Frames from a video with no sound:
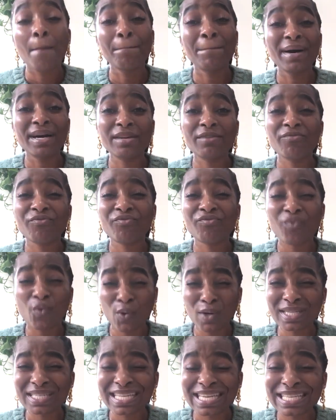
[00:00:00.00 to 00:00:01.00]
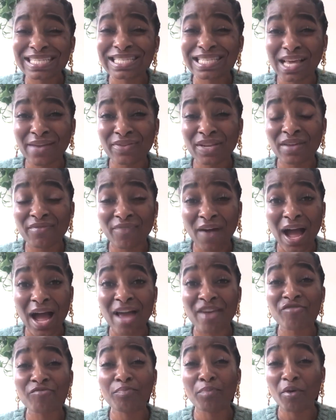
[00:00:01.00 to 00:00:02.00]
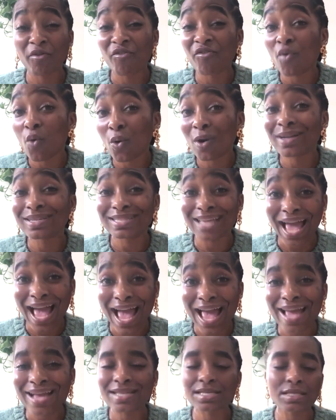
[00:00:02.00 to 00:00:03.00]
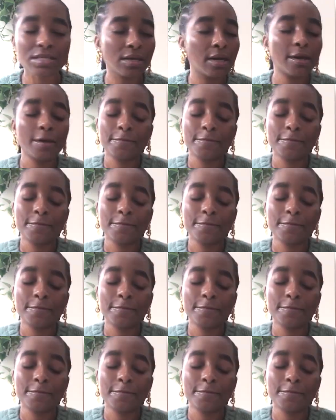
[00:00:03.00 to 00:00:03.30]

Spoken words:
But $1,475 before tax?